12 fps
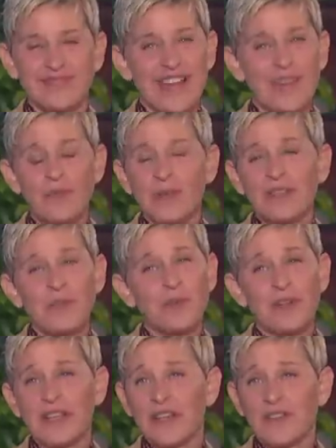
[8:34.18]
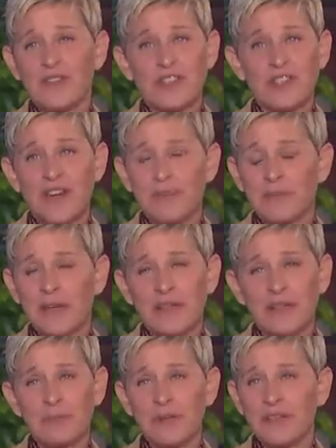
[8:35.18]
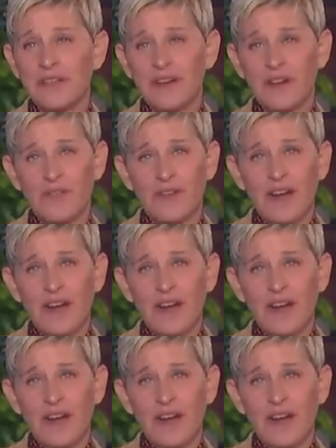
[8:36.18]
I really want to give you a shot, Bentley, but no.